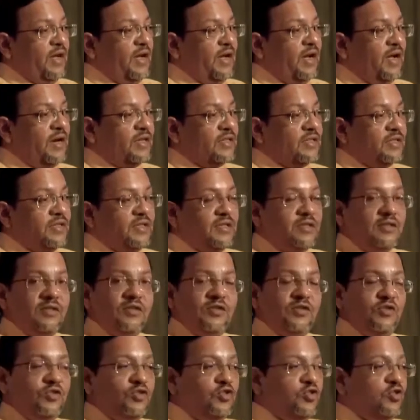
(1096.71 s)
Earth,
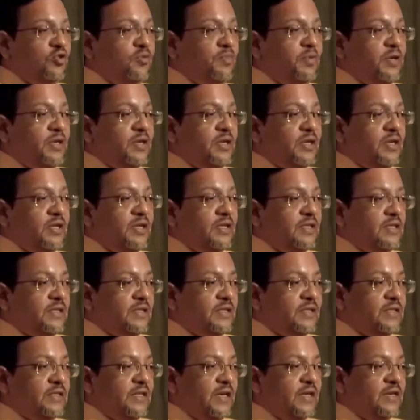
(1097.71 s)
Jupiter,
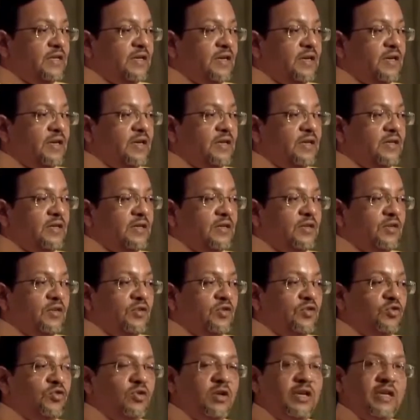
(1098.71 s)
Saturn,
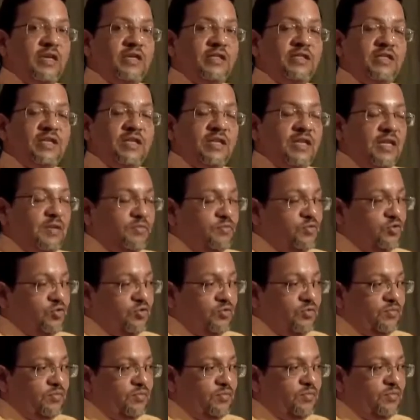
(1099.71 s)
Uranus and Neptune.